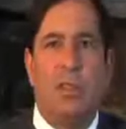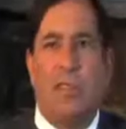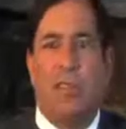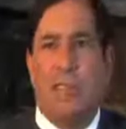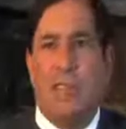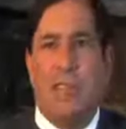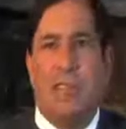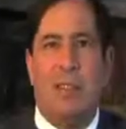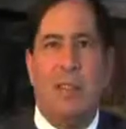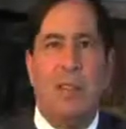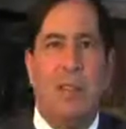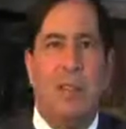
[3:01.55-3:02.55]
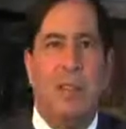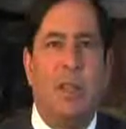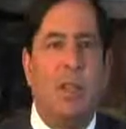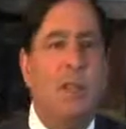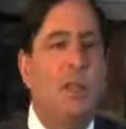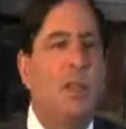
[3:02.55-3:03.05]
the standard of
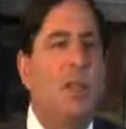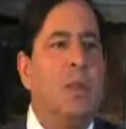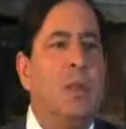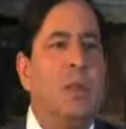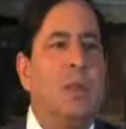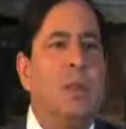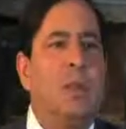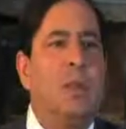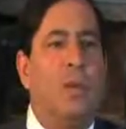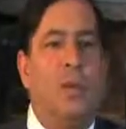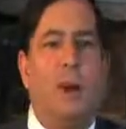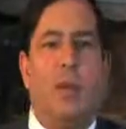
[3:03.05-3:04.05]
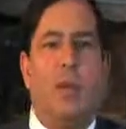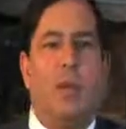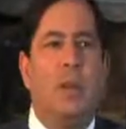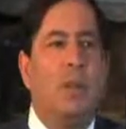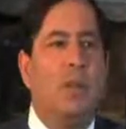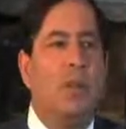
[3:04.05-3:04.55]
care for what
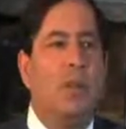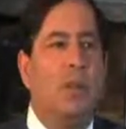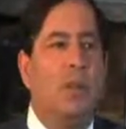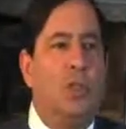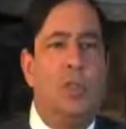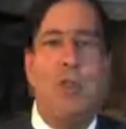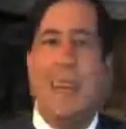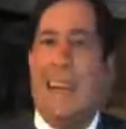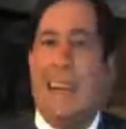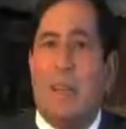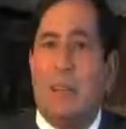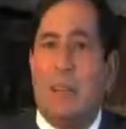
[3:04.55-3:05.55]
should be done,